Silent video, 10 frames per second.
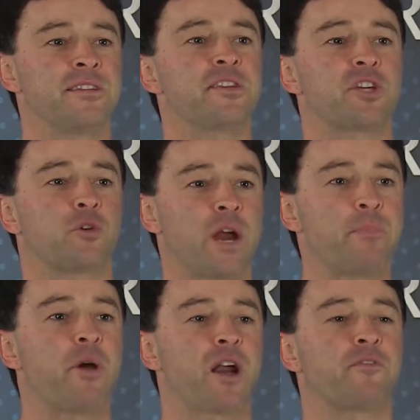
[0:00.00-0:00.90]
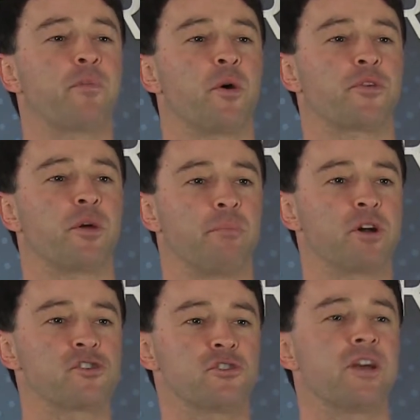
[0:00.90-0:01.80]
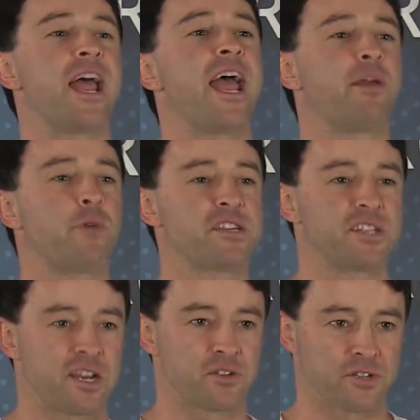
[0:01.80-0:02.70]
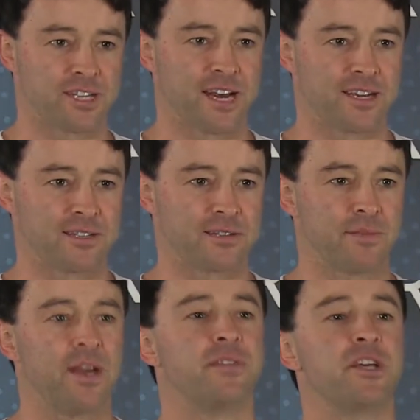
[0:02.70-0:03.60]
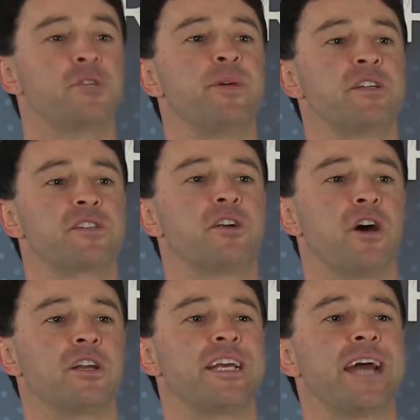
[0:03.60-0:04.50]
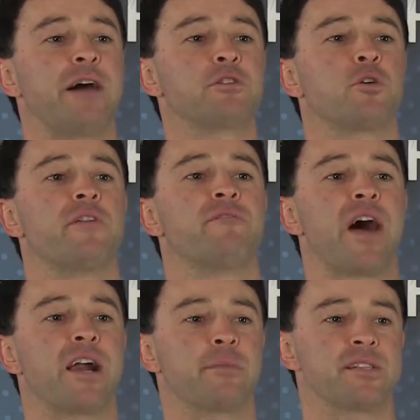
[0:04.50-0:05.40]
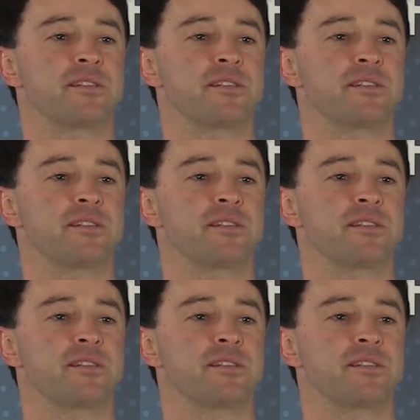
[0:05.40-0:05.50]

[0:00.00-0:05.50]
This is a great product for both commercial and residential settings. They should be installed in outdoor environments